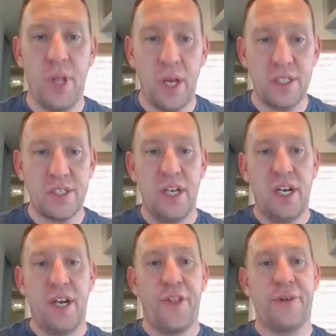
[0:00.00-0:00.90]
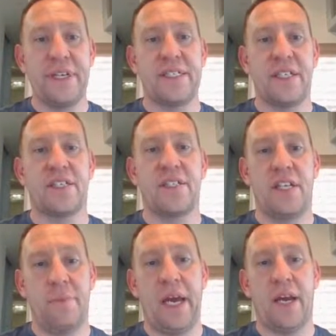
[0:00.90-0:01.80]
plus
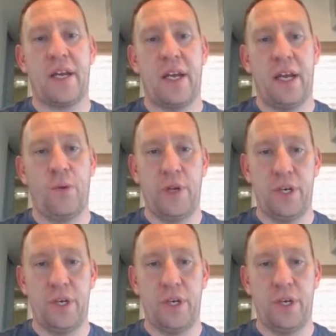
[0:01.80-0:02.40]
360 Mac and